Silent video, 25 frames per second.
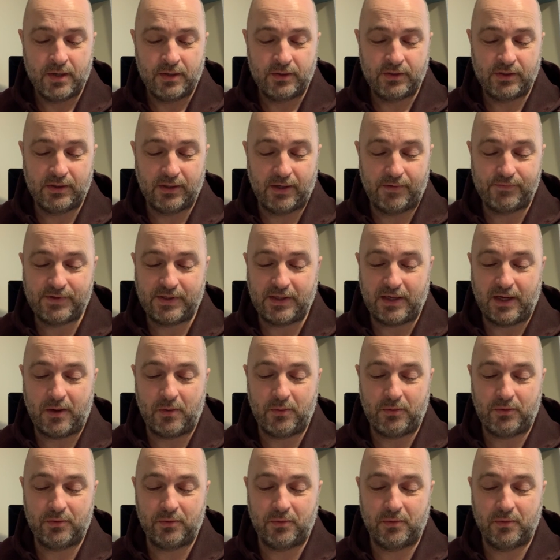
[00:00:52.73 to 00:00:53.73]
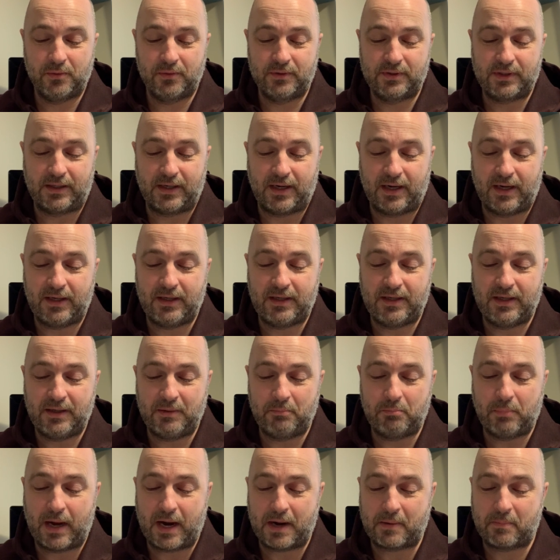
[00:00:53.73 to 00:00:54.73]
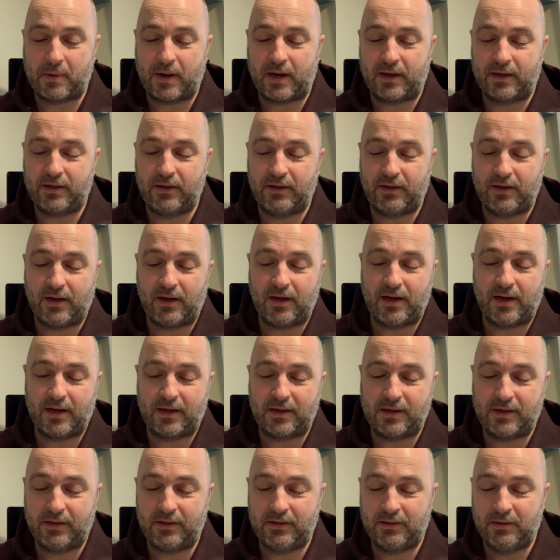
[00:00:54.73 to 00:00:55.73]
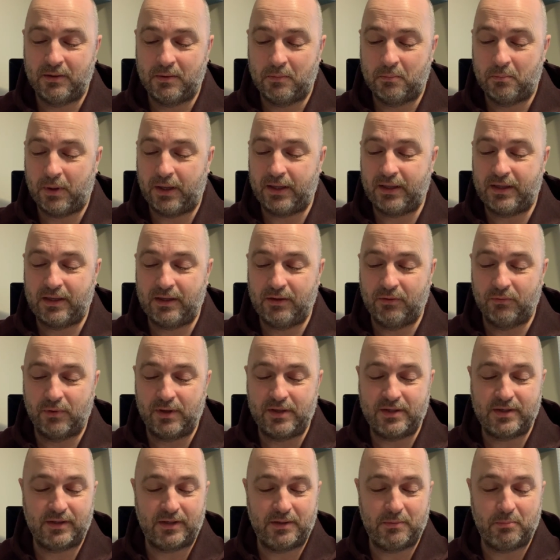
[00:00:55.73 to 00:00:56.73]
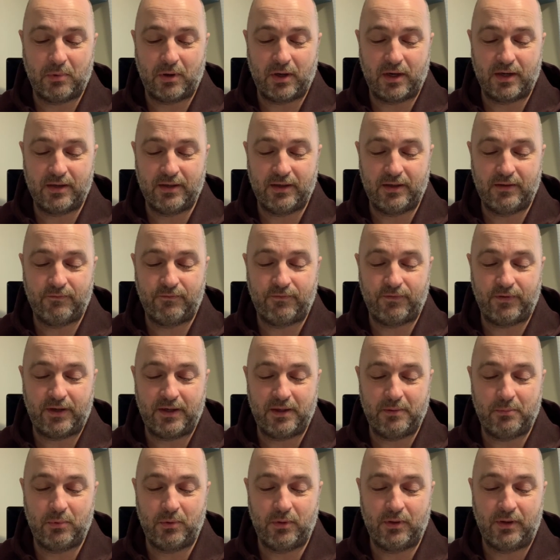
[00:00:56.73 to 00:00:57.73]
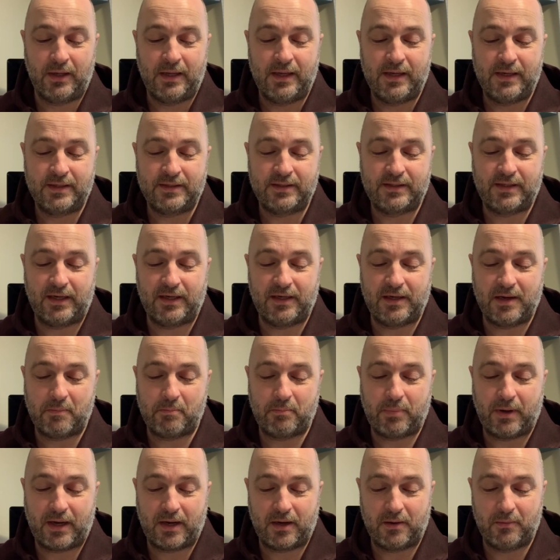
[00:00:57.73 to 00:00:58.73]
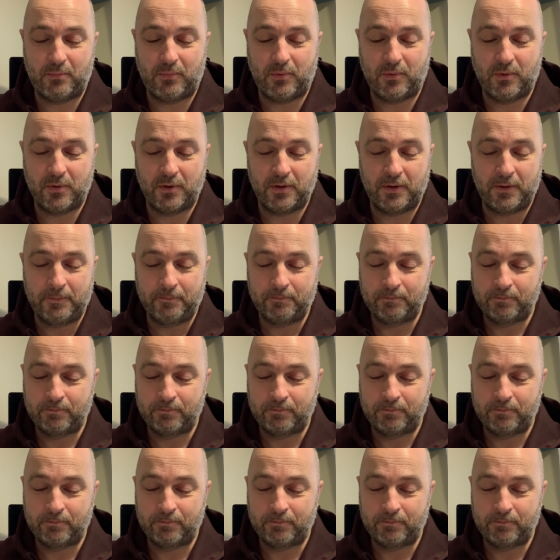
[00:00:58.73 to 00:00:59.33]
She loves the outdoors and hiking, backpacking, kayaking, biking. Recently bought an inflatable stand-up paddleboard.